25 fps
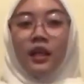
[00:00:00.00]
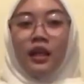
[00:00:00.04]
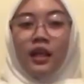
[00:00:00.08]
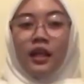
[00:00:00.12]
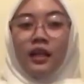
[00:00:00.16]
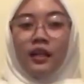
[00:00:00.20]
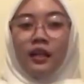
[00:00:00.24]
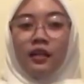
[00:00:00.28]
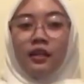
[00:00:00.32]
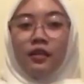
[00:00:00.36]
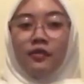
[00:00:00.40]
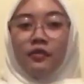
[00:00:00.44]

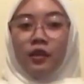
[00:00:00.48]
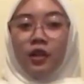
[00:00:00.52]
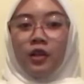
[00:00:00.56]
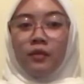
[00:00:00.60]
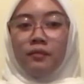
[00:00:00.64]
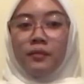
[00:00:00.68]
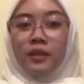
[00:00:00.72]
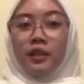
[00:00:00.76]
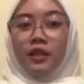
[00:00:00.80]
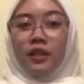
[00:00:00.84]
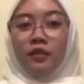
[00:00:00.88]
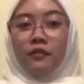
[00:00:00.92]
The
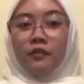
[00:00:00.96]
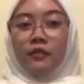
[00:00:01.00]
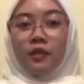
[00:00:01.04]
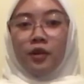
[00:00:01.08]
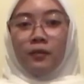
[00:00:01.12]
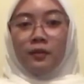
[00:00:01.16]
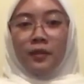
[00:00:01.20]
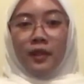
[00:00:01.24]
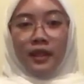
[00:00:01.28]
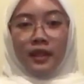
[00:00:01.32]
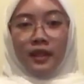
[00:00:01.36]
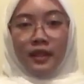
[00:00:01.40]
development of
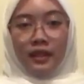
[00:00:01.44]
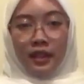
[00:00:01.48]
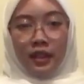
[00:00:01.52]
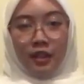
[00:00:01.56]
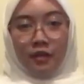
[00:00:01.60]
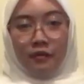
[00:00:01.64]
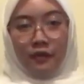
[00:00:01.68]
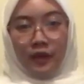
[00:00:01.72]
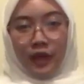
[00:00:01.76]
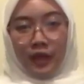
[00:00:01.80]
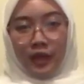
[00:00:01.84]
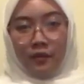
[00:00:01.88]
cooperative
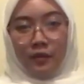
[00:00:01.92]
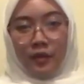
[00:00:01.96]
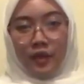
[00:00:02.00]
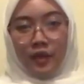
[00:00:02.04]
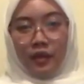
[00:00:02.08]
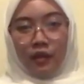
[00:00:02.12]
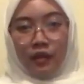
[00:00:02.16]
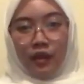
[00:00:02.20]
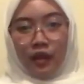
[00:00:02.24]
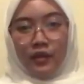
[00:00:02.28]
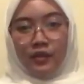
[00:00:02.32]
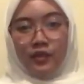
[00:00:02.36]
and micro
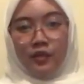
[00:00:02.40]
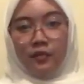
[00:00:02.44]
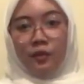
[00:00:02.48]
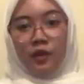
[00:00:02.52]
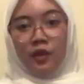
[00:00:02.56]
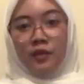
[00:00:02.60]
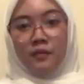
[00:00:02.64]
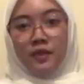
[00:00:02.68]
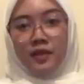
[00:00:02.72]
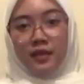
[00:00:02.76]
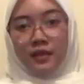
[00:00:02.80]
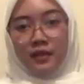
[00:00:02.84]
and small
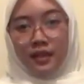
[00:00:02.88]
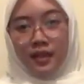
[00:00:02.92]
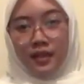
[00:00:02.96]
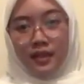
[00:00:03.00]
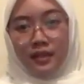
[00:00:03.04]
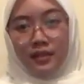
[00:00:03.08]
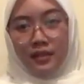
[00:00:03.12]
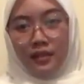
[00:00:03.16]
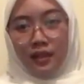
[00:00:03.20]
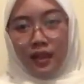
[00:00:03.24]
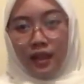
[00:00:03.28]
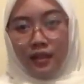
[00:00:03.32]

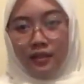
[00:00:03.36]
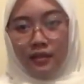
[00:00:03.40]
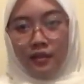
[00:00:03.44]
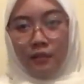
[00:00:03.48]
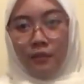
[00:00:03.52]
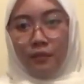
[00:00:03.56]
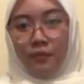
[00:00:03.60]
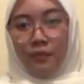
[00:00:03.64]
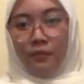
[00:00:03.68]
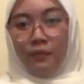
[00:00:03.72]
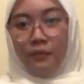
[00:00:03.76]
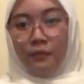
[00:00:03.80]
business as a
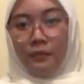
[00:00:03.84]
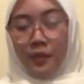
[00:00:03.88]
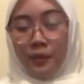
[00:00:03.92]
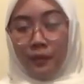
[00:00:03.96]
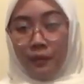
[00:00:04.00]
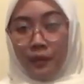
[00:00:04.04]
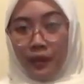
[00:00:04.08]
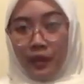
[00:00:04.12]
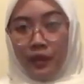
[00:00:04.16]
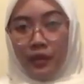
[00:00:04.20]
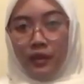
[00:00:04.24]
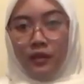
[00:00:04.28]

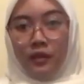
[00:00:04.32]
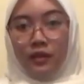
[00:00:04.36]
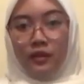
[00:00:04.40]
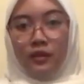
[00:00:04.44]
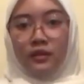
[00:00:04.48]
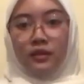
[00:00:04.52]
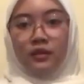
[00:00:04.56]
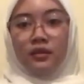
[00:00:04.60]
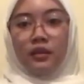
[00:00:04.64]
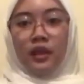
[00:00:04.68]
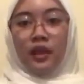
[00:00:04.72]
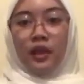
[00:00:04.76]

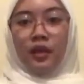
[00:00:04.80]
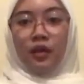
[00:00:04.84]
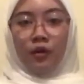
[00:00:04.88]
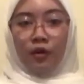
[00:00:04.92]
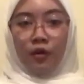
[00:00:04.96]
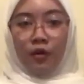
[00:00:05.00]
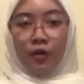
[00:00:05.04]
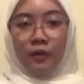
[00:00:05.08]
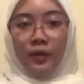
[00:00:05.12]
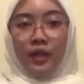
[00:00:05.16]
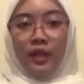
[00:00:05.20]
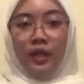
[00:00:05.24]
people's
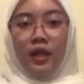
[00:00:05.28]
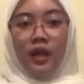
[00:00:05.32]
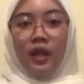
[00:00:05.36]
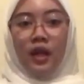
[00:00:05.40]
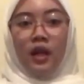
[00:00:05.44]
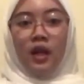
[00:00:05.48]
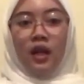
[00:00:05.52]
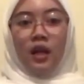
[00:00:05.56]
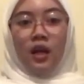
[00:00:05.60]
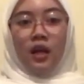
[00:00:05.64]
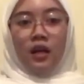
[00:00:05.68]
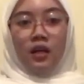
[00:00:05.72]
economic
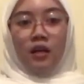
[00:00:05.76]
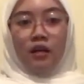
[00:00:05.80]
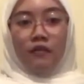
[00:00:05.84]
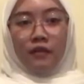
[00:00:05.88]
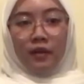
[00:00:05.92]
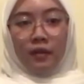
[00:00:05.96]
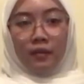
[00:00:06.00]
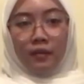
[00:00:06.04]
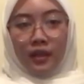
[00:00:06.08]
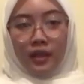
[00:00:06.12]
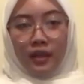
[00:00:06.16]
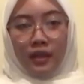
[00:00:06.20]

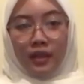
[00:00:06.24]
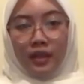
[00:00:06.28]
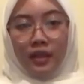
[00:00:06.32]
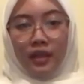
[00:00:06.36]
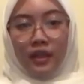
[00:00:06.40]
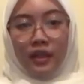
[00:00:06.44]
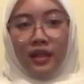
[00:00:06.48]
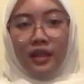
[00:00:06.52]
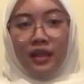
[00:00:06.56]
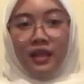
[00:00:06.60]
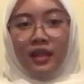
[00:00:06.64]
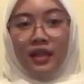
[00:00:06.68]
government
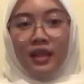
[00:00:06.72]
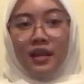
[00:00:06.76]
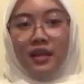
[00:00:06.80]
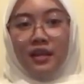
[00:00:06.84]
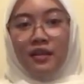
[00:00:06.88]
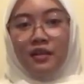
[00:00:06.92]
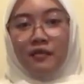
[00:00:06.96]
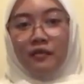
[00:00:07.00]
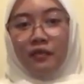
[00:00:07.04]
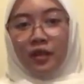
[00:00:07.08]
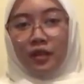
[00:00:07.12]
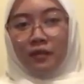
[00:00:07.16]
in their
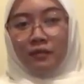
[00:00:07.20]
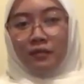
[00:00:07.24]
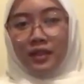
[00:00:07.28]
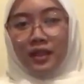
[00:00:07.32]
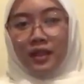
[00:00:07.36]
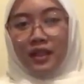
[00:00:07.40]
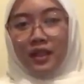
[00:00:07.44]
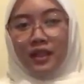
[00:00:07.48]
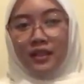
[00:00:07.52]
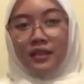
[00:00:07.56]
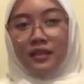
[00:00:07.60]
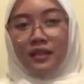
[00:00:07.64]
development
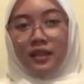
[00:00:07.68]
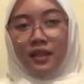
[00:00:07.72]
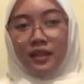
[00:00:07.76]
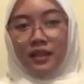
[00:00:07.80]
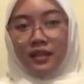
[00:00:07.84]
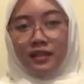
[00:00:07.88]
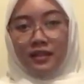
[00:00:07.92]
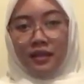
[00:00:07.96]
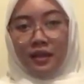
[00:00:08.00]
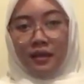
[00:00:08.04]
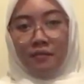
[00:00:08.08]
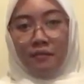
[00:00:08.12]
is
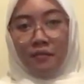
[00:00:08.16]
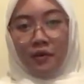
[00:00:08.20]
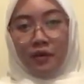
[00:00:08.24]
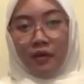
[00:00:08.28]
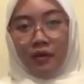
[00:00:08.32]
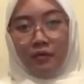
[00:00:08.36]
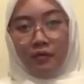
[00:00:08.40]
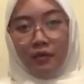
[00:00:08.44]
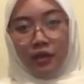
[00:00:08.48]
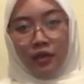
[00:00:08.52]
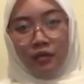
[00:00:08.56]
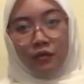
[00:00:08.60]

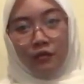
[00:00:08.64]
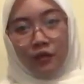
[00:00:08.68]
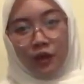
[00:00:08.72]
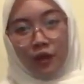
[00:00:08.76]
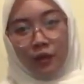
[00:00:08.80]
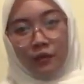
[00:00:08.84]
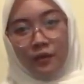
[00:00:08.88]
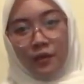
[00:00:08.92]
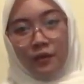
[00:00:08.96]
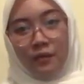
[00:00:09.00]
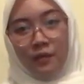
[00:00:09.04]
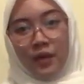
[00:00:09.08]
inseparable from
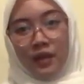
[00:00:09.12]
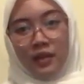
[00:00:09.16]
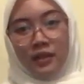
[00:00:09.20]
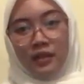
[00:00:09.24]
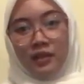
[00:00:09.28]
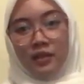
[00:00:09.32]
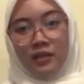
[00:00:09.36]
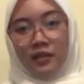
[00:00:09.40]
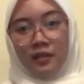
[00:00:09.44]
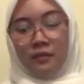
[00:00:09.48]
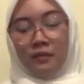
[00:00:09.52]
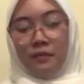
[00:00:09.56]
the
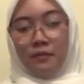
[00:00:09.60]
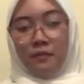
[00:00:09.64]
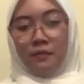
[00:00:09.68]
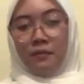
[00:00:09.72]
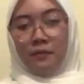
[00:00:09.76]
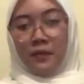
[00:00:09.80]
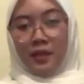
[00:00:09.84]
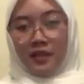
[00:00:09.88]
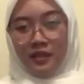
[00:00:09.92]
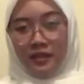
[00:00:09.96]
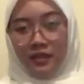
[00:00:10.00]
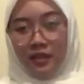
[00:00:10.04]

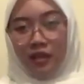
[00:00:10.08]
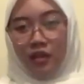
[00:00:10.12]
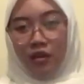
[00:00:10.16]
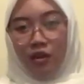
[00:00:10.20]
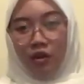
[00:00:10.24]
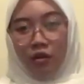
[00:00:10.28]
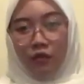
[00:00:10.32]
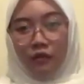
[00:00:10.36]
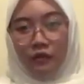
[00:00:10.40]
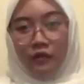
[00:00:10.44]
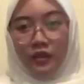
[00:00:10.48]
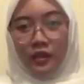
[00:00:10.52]
participation
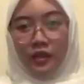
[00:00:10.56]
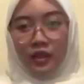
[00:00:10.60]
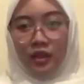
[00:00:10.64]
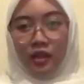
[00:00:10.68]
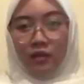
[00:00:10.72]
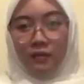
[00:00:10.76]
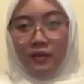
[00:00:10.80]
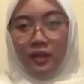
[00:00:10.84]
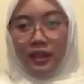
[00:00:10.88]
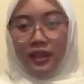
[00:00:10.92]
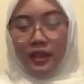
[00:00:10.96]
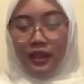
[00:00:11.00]
of the
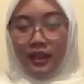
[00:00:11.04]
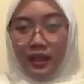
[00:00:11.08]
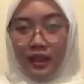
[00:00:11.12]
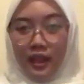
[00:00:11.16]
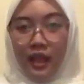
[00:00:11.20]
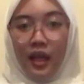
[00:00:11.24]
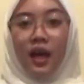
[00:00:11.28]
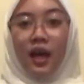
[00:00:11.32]
community,